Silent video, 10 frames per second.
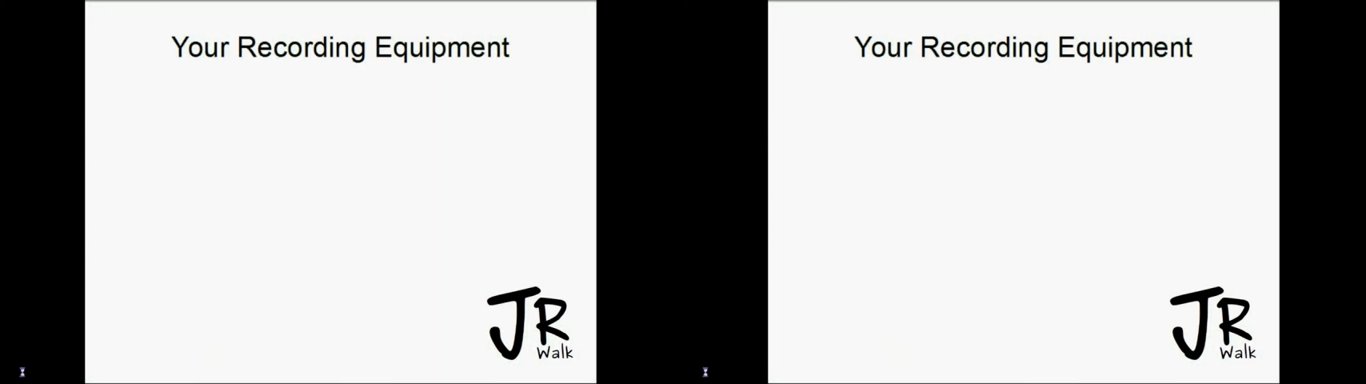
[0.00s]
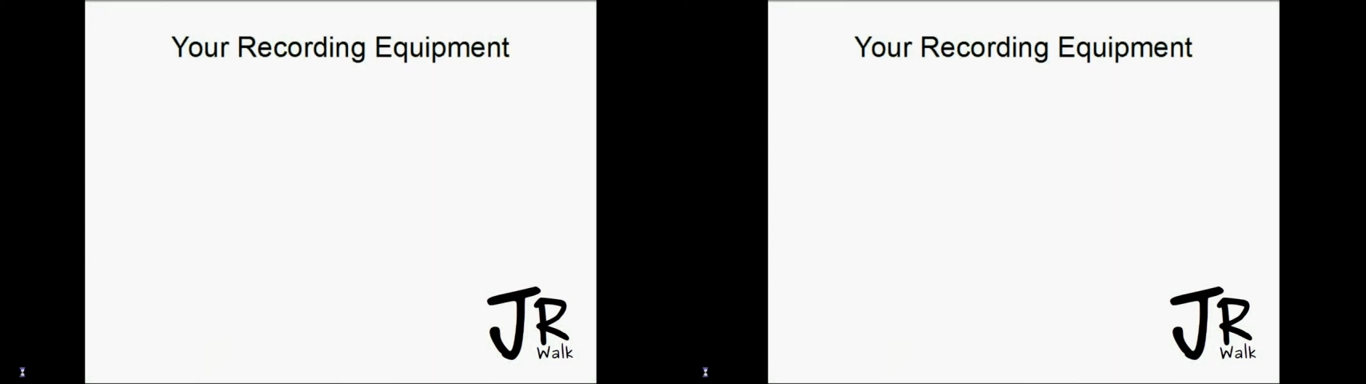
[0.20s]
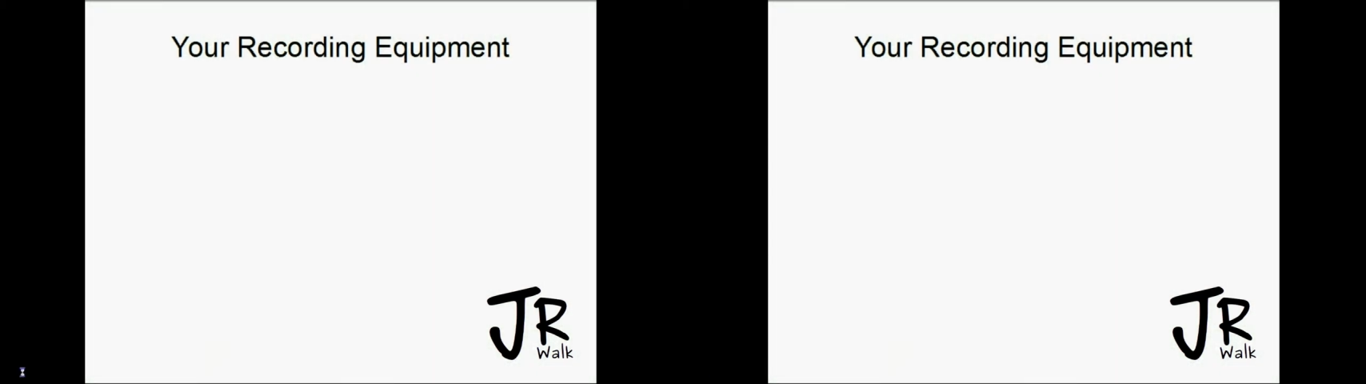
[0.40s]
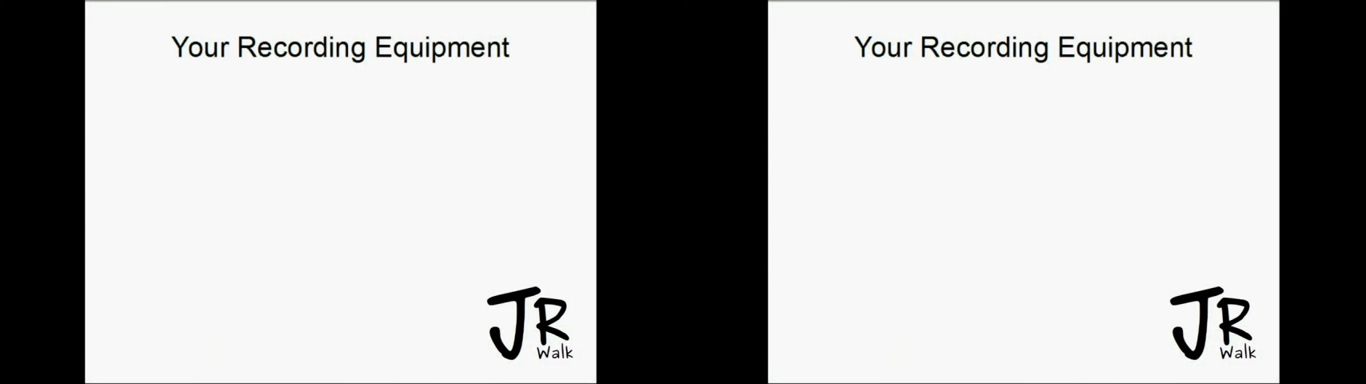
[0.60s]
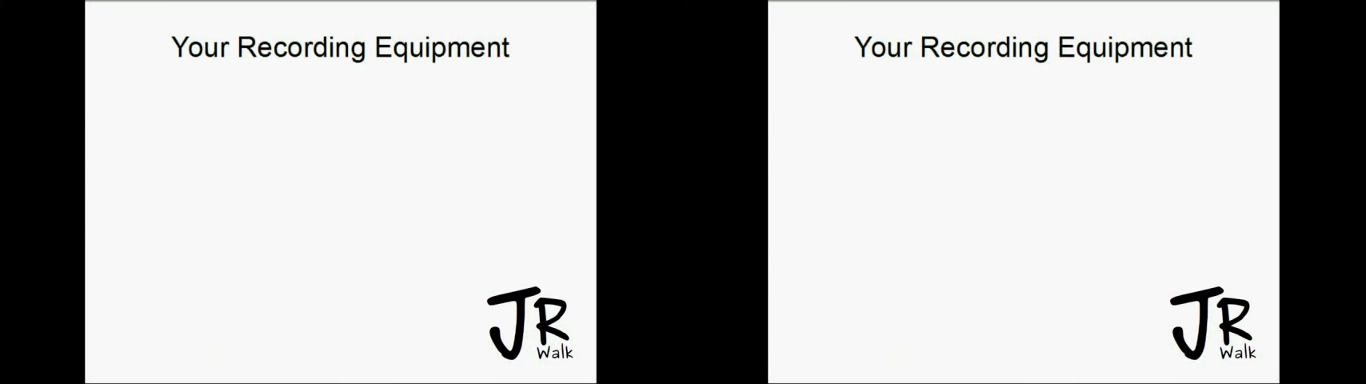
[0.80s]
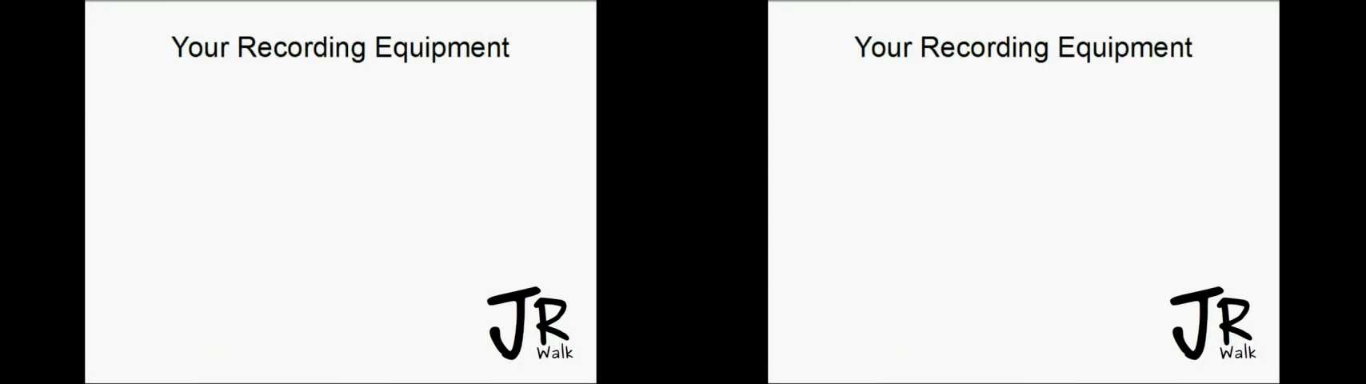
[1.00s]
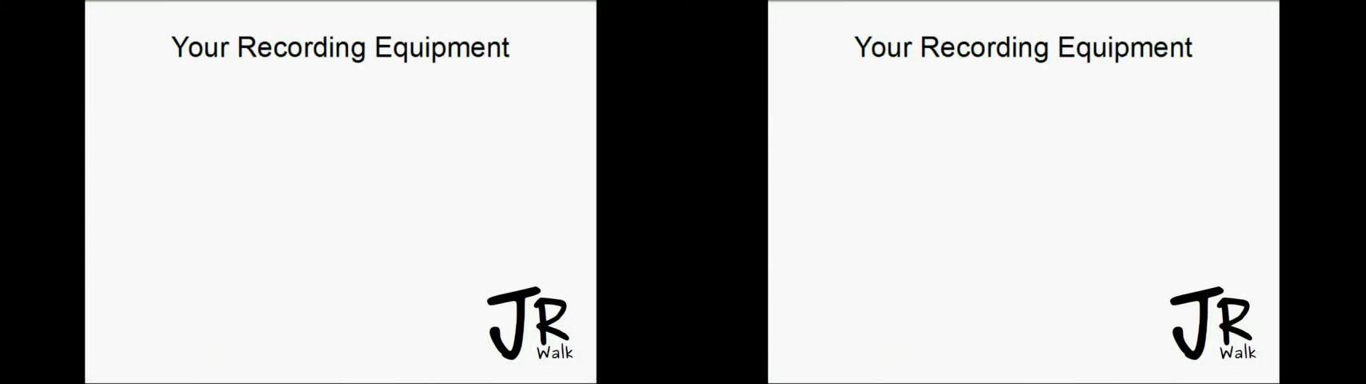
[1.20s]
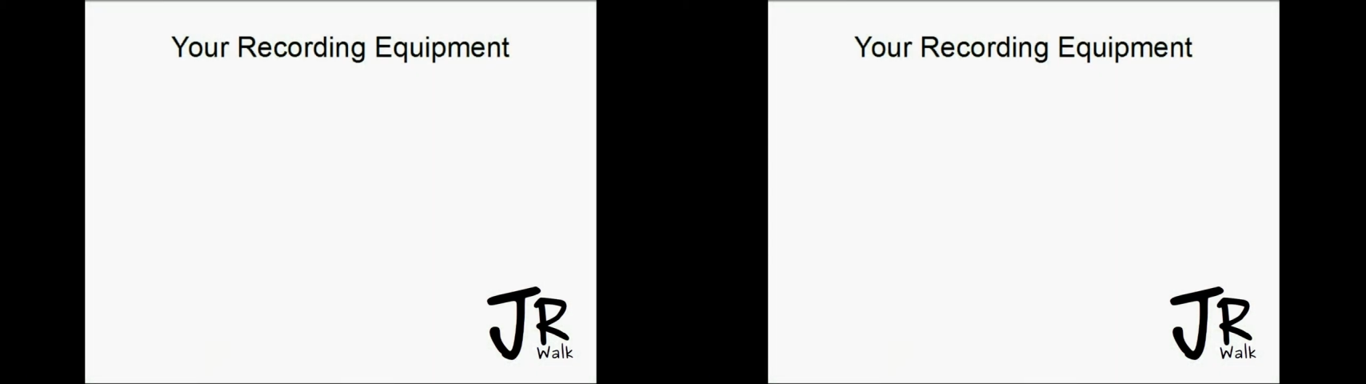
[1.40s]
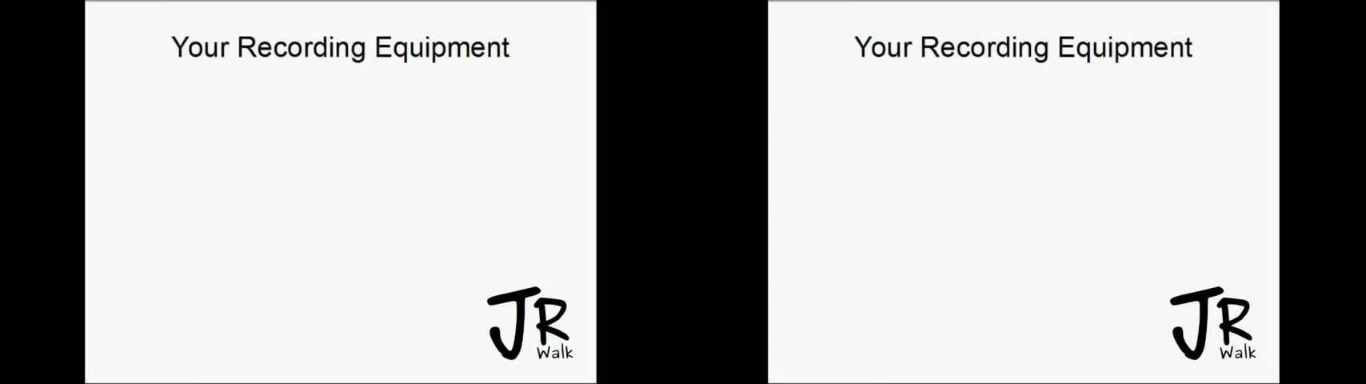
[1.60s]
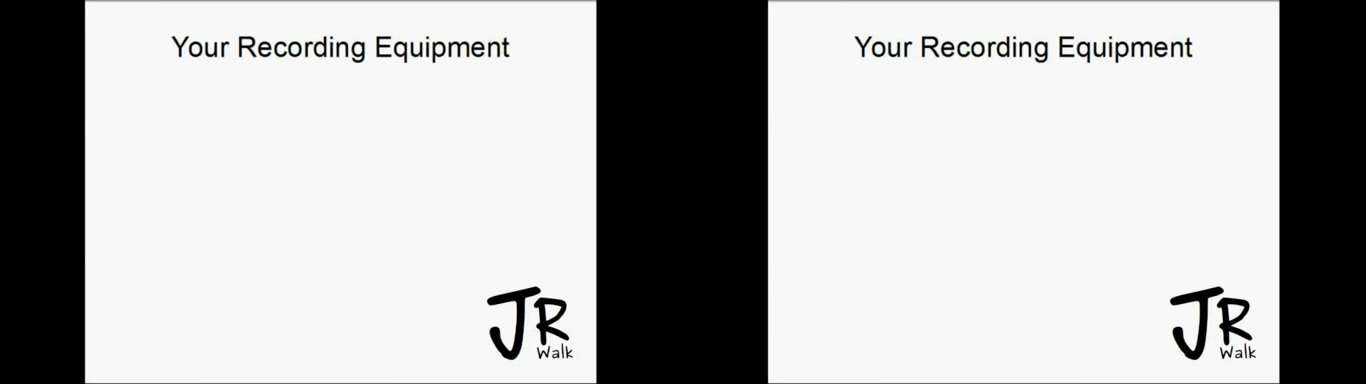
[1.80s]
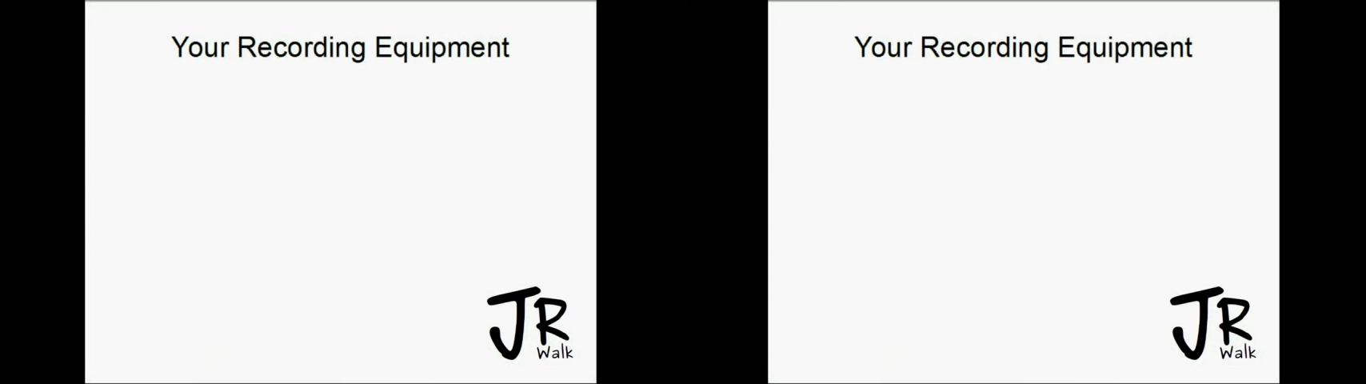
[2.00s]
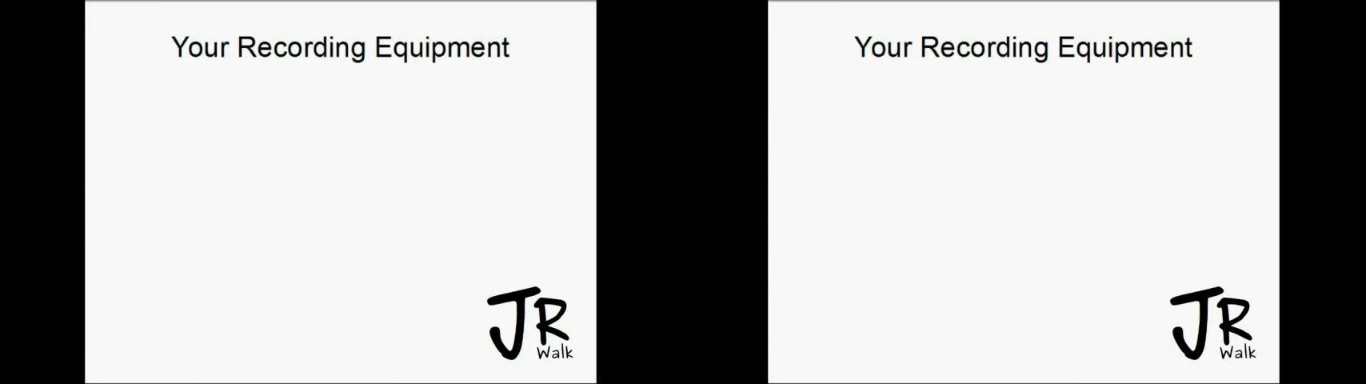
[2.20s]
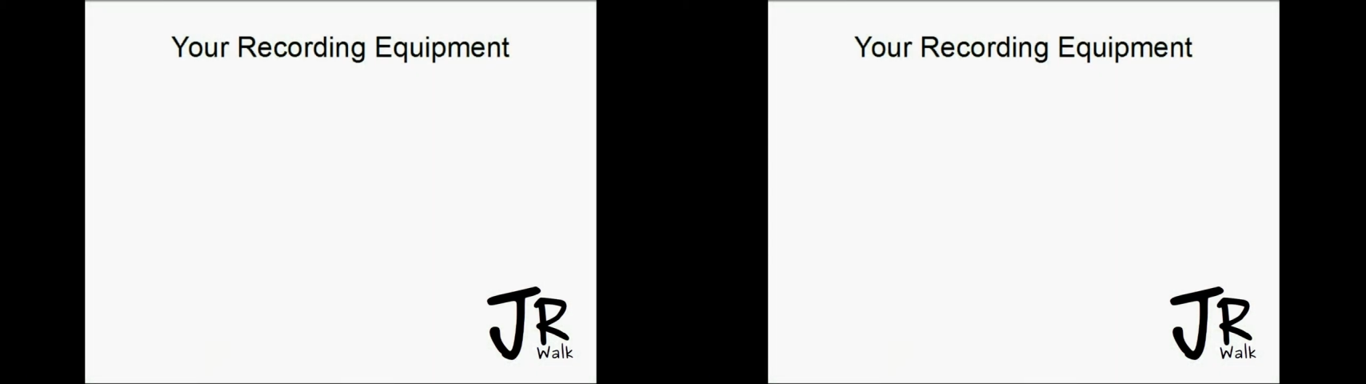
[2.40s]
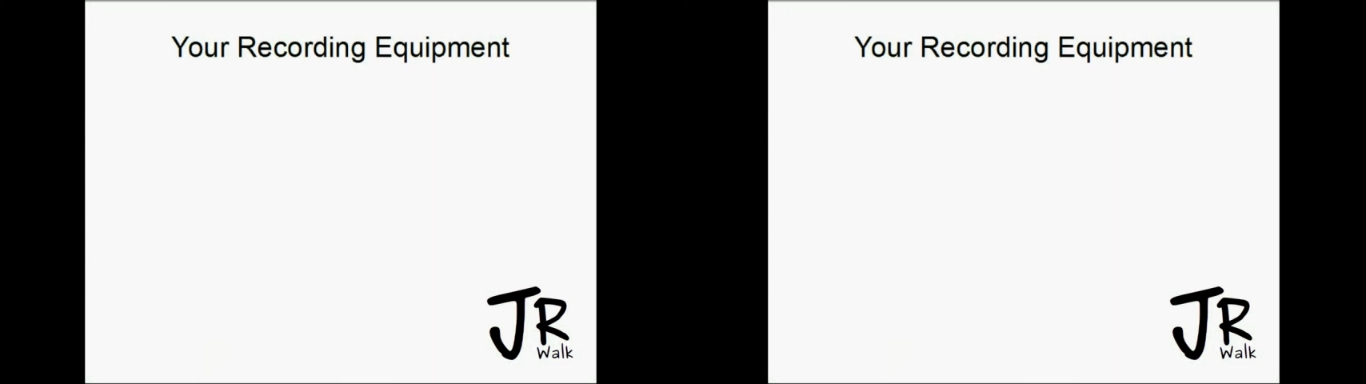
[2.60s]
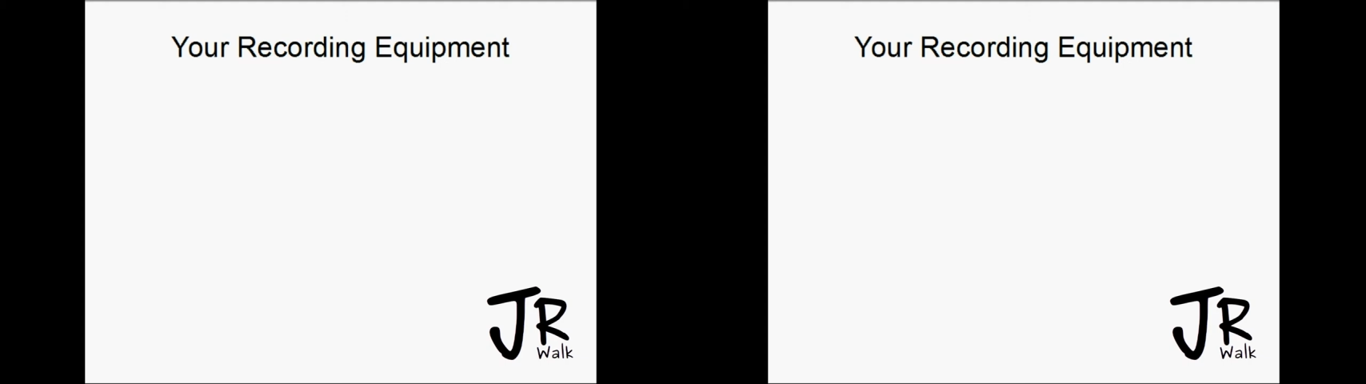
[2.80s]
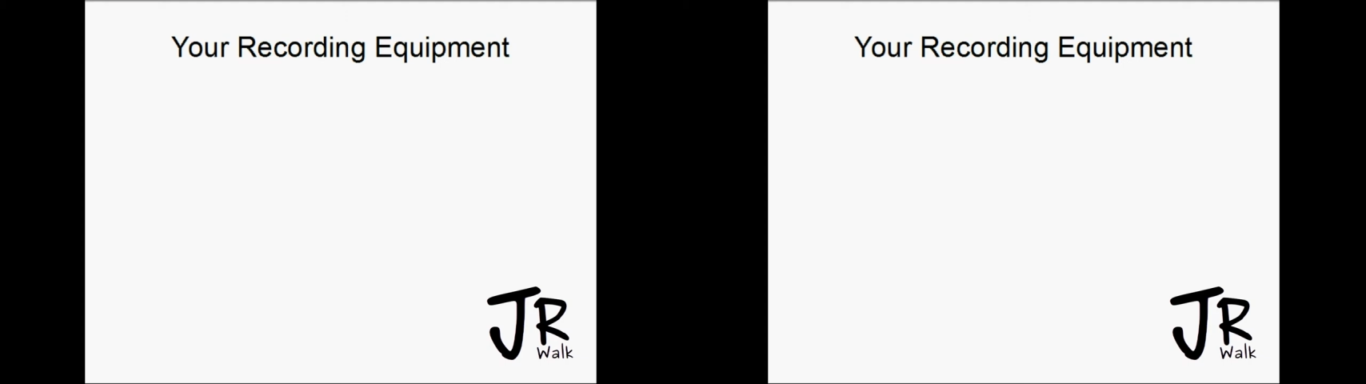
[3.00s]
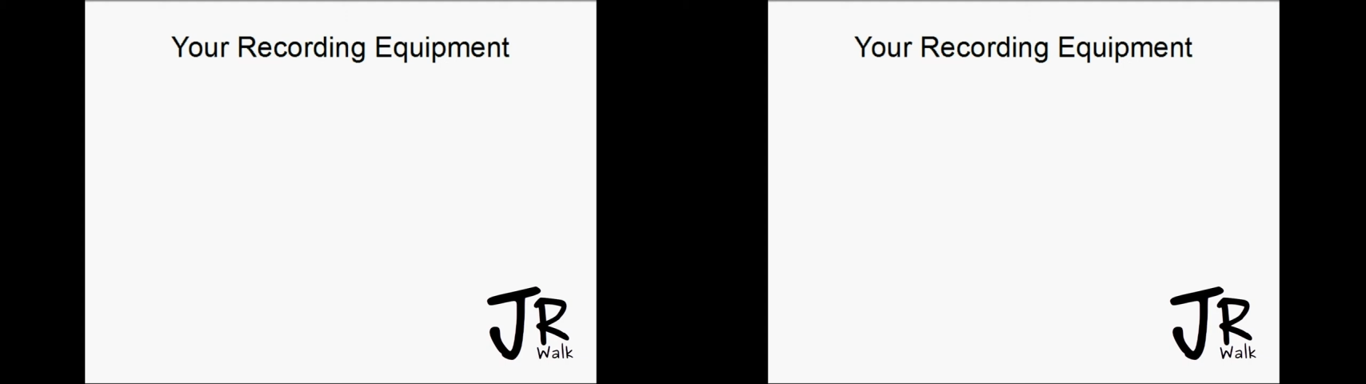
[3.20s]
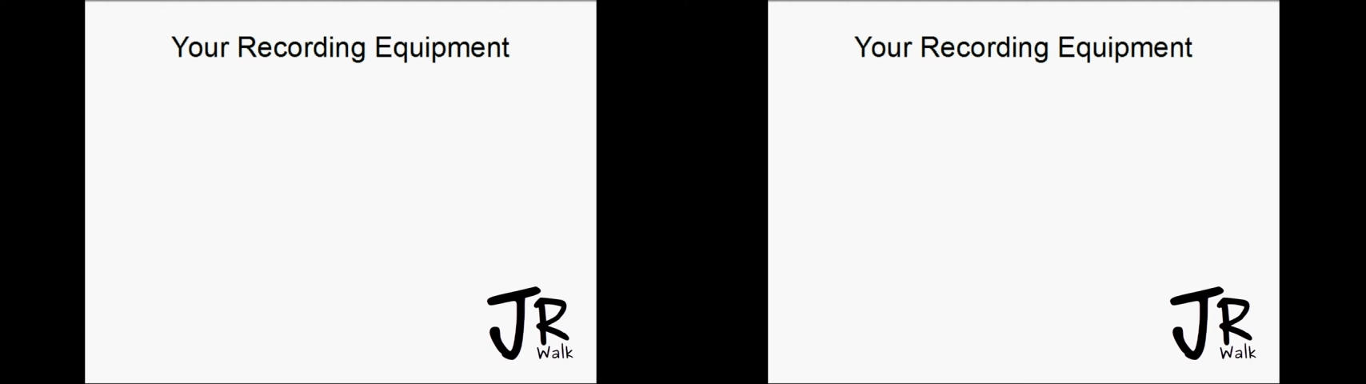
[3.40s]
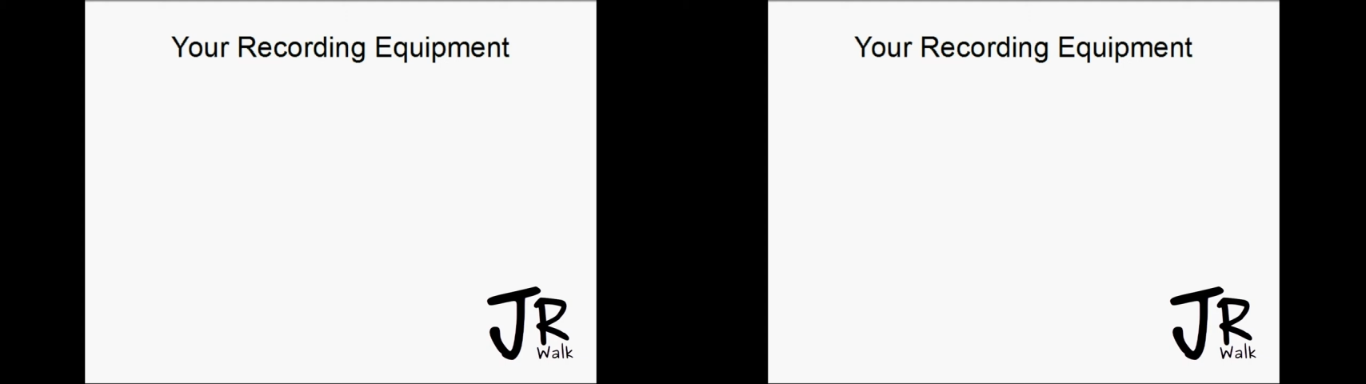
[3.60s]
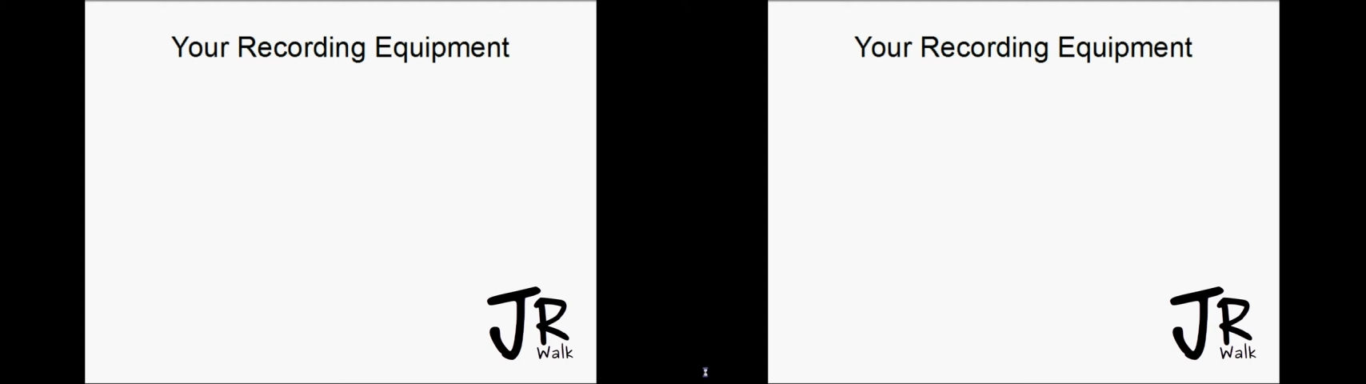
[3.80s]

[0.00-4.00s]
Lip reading: [unreadable: no face in view]